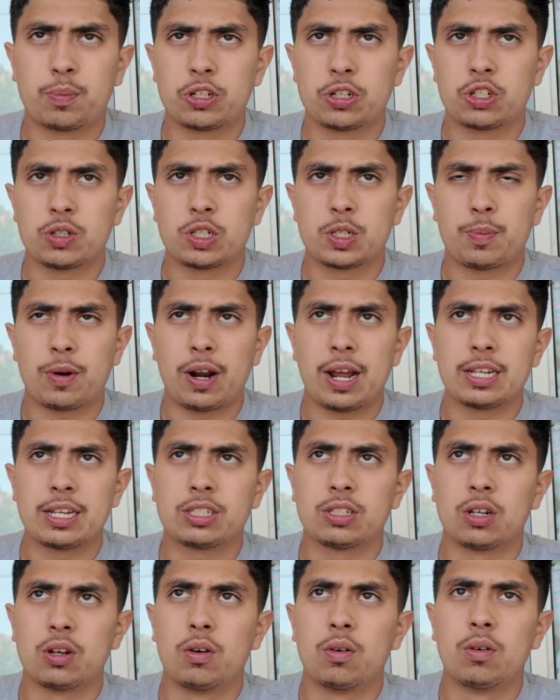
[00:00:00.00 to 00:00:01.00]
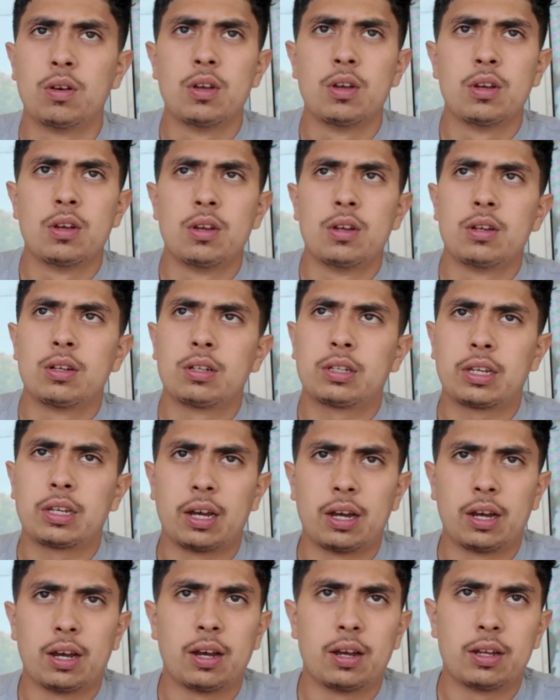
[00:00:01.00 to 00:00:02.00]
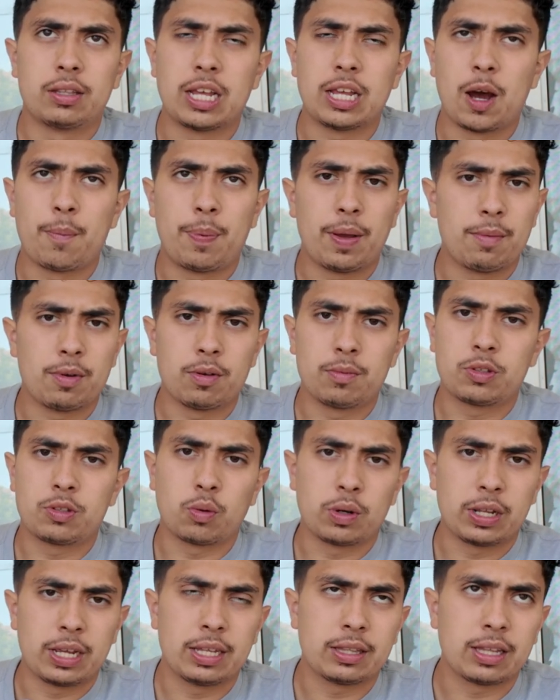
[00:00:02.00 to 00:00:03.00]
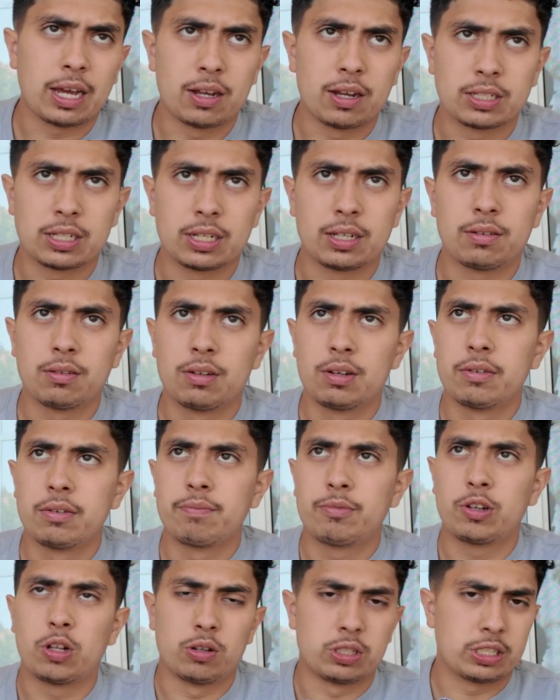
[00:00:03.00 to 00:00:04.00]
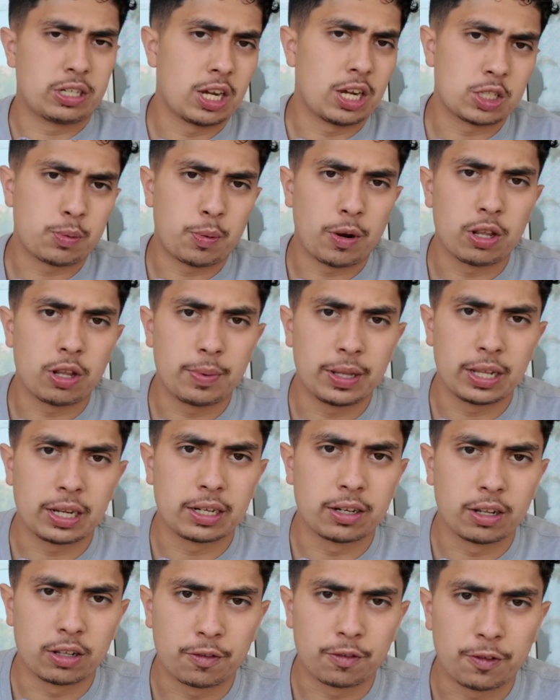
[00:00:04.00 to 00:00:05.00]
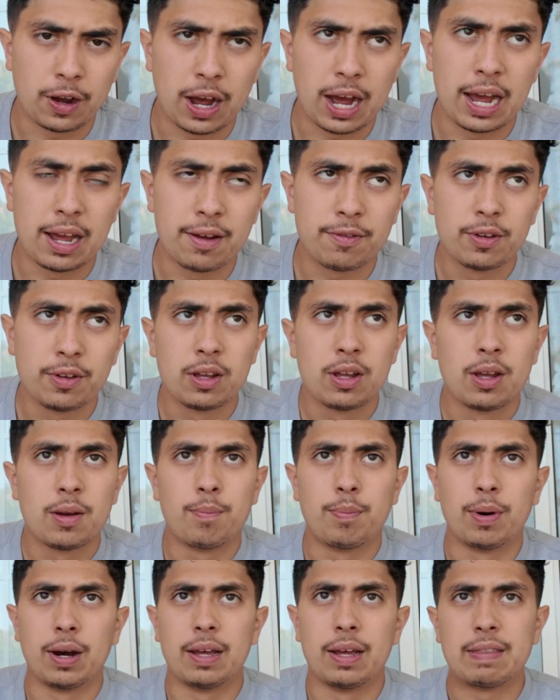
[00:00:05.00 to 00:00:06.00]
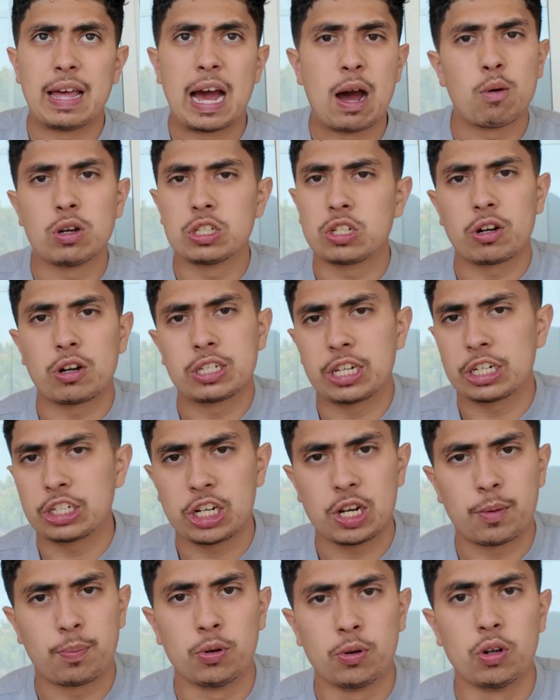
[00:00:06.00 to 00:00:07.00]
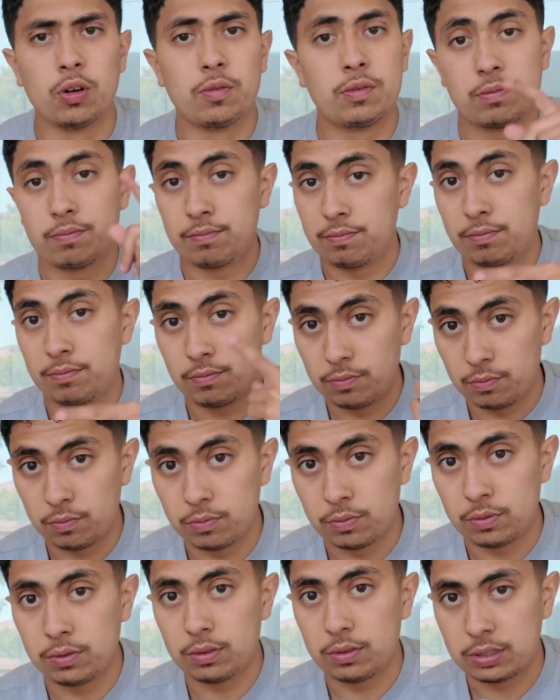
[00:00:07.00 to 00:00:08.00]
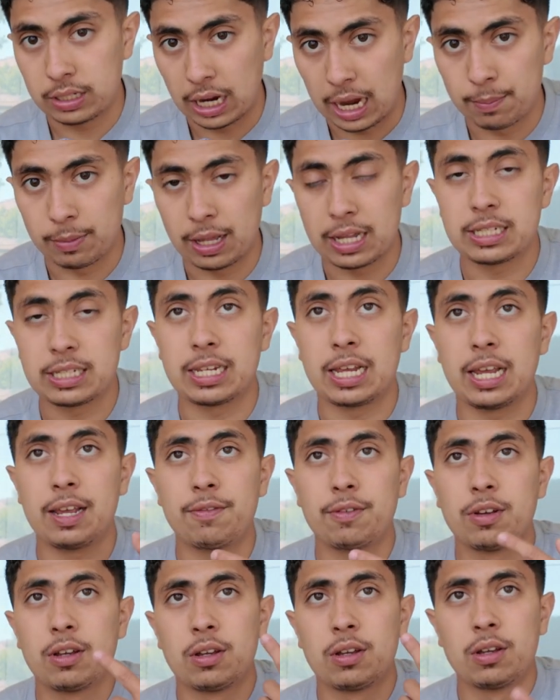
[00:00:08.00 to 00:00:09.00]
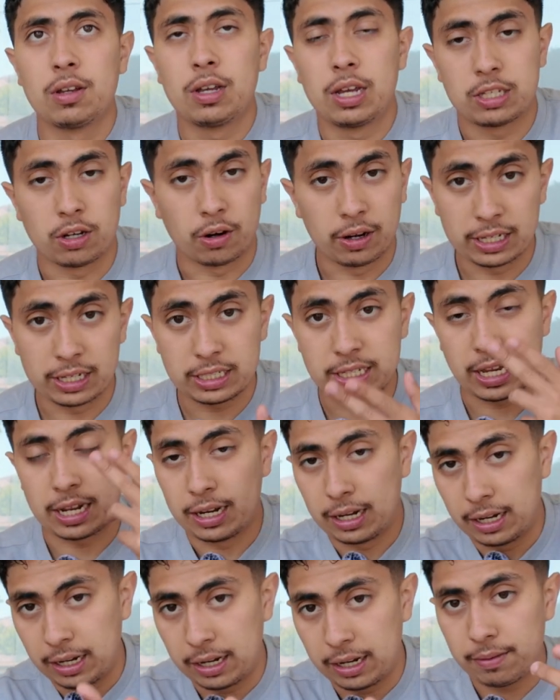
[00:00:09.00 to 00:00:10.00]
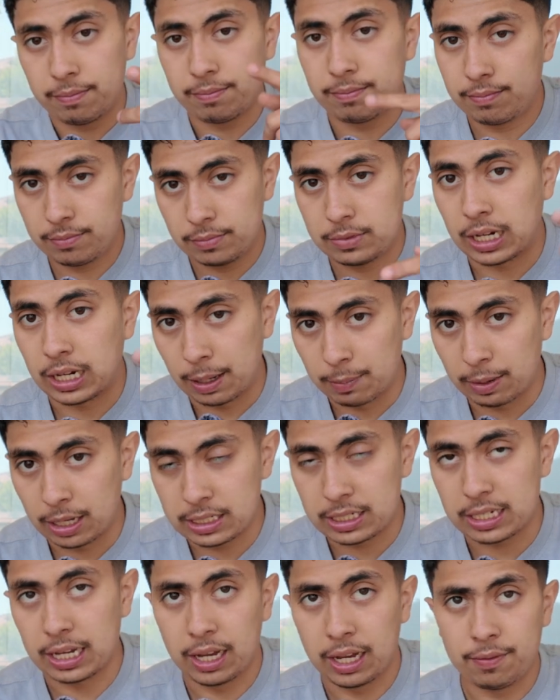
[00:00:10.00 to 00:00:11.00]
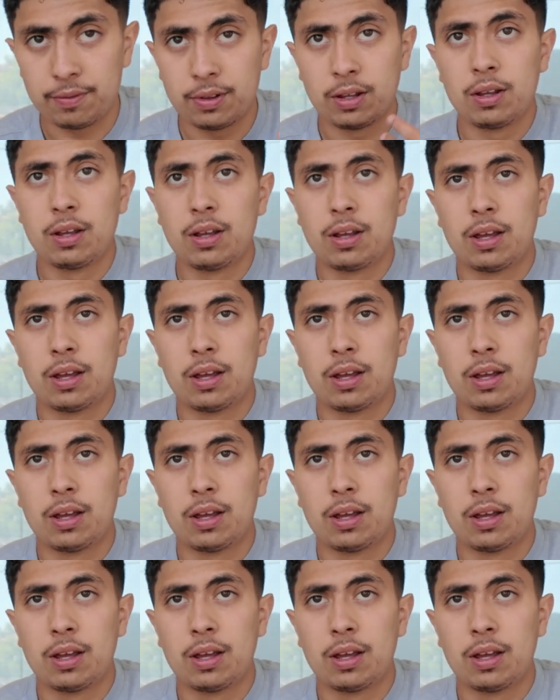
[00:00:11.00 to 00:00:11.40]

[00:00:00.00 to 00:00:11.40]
the purchase price. So down payment $28,000. Closing costs will probably be like another $5,000. But that one's already section approved. Timeline saved. It already has a tenant in it. Timeline saved.